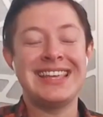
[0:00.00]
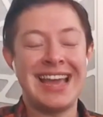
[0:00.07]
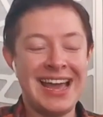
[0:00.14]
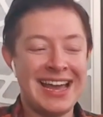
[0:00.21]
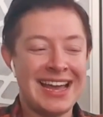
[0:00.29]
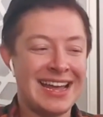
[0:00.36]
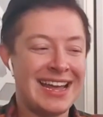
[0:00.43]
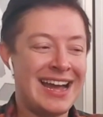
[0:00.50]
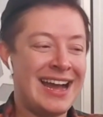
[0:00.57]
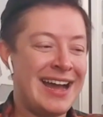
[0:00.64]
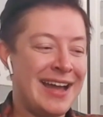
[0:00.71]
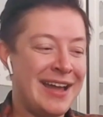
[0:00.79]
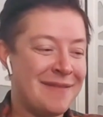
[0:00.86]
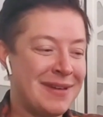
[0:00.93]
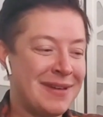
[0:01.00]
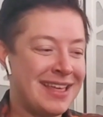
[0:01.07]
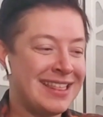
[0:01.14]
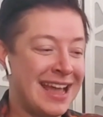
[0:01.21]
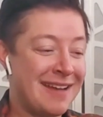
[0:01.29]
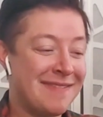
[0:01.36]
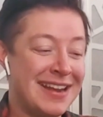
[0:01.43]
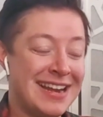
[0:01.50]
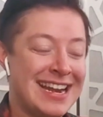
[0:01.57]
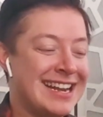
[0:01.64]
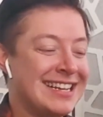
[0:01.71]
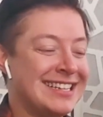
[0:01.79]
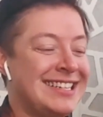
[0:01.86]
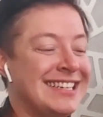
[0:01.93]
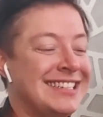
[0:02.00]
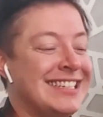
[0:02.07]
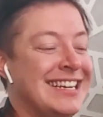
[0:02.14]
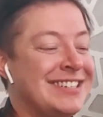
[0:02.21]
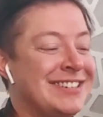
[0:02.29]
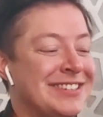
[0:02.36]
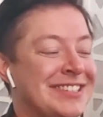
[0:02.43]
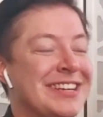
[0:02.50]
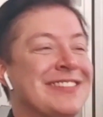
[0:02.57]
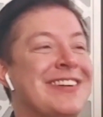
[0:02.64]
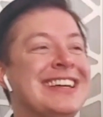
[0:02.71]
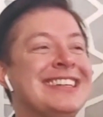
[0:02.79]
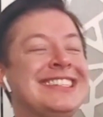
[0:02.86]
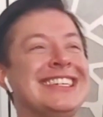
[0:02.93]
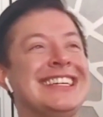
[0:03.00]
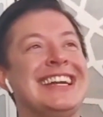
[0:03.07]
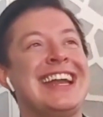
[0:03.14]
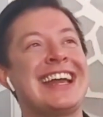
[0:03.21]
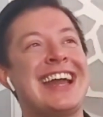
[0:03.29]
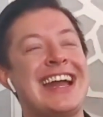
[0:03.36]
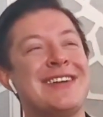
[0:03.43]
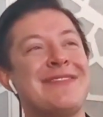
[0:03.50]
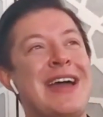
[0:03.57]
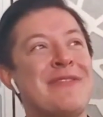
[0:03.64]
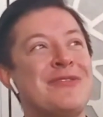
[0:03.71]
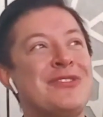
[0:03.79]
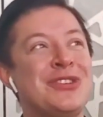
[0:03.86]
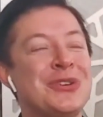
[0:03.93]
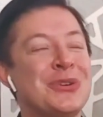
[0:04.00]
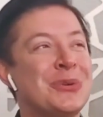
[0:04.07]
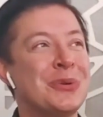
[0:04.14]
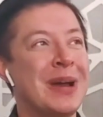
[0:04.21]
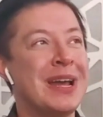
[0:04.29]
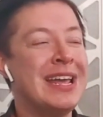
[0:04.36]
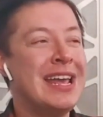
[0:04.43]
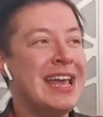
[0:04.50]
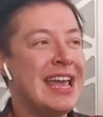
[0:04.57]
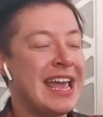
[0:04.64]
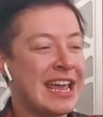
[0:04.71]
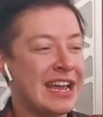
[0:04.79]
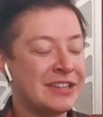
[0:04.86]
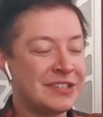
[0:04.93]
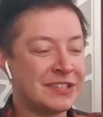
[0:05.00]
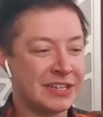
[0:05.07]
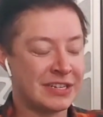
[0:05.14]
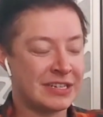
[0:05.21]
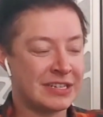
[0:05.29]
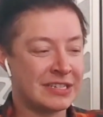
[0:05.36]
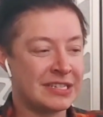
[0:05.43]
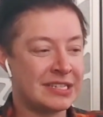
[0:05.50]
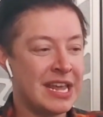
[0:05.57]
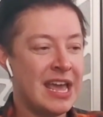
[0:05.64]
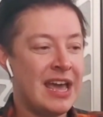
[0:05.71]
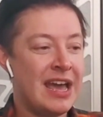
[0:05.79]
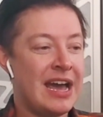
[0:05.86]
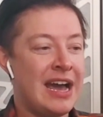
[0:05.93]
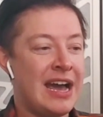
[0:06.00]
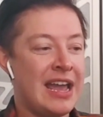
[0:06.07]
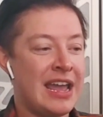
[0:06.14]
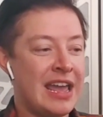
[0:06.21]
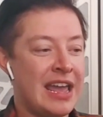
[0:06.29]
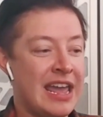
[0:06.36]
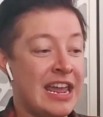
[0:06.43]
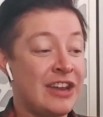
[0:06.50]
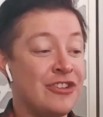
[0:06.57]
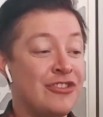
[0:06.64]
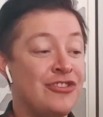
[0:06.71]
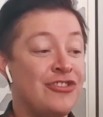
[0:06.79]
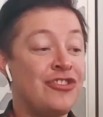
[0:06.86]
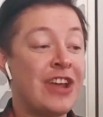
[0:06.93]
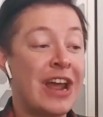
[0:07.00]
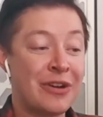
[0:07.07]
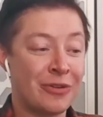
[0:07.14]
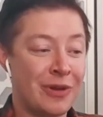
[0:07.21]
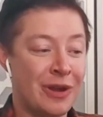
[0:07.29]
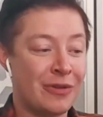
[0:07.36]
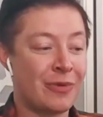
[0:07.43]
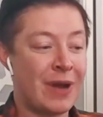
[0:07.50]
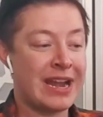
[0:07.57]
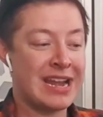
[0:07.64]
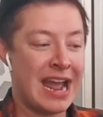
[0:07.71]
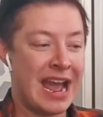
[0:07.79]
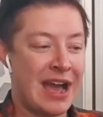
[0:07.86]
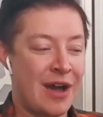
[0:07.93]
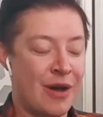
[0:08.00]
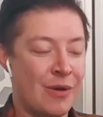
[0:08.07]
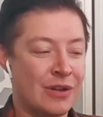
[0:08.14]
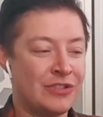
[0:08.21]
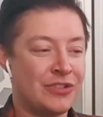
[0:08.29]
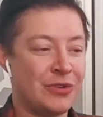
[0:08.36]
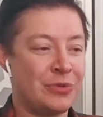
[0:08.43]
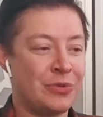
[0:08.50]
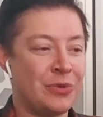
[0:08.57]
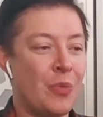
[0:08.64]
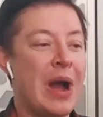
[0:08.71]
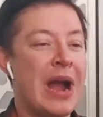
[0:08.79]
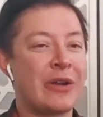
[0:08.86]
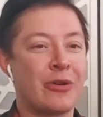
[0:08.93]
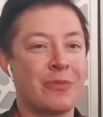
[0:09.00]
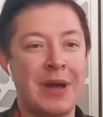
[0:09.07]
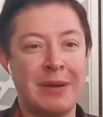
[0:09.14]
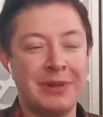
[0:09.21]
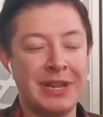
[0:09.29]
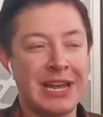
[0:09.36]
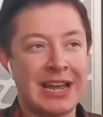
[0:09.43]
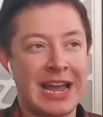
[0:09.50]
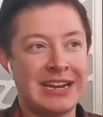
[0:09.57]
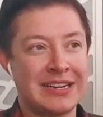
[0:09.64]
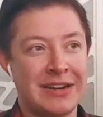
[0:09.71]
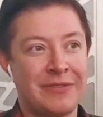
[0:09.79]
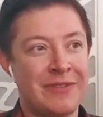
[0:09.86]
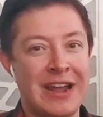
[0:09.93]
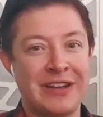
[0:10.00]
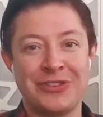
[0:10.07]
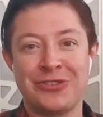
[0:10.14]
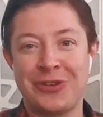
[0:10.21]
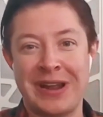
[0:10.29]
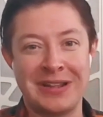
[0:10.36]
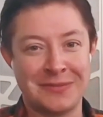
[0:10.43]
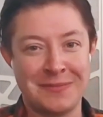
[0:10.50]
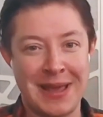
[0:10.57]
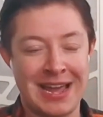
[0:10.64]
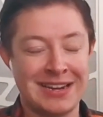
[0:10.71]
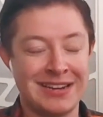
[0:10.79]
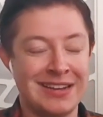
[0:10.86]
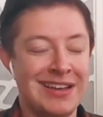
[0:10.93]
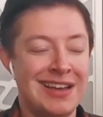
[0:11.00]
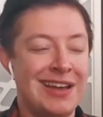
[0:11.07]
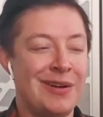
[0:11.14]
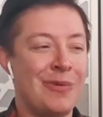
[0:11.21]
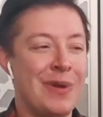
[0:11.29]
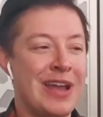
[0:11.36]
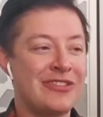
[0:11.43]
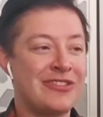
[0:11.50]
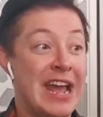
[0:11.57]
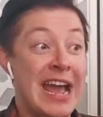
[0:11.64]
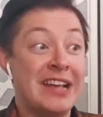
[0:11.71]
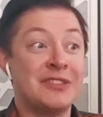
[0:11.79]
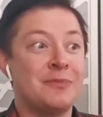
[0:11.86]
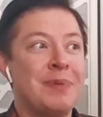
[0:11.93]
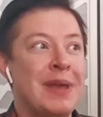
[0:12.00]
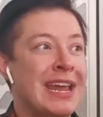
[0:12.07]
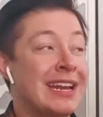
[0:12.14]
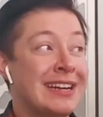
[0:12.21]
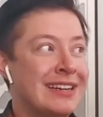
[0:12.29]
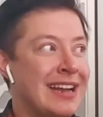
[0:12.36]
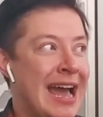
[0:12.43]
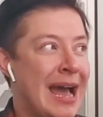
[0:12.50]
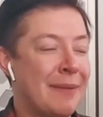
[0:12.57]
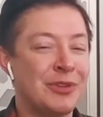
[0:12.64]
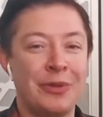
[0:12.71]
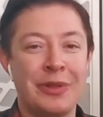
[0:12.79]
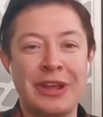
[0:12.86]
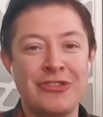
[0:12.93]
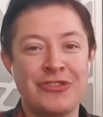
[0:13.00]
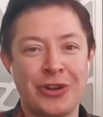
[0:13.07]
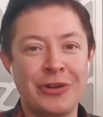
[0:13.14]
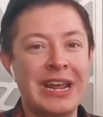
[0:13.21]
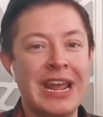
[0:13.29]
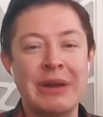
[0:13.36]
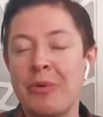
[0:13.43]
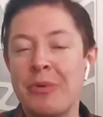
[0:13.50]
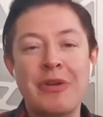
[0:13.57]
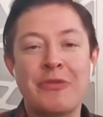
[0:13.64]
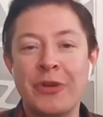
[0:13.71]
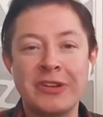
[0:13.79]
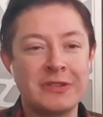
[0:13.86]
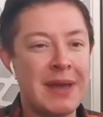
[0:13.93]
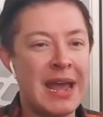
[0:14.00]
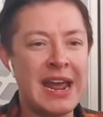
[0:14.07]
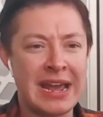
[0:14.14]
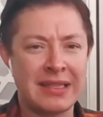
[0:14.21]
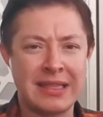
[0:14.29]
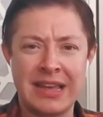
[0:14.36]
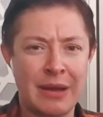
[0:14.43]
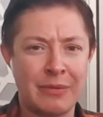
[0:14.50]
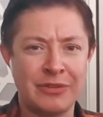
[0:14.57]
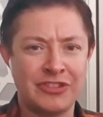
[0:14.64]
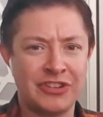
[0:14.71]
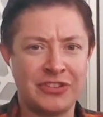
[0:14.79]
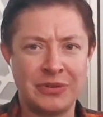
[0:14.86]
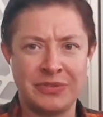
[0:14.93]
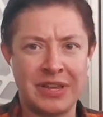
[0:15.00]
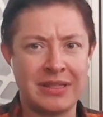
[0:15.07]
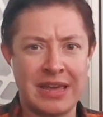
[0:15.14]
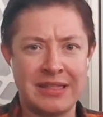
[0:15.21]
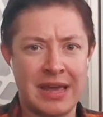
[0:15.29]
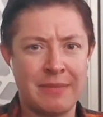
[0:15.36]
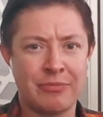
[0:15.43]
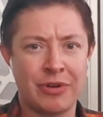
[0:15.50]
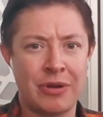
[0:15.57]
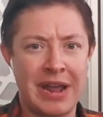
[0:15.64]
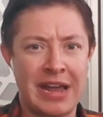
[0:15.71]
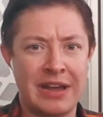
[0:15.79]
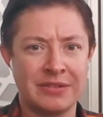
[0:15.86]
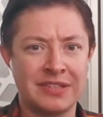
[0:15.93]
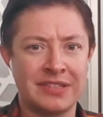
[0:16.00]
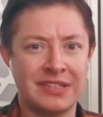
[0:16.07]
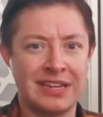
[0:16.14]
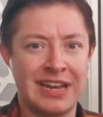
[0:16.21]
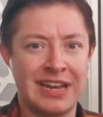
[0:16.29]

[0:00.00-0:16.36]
Yeah, I mean, it is such an interesting question, and I kind of have two answers. In general, right now, to the wider public, I identify as a trans man, which has been absolutely a journey. And when we first met, I think I was just using they, them pronouns.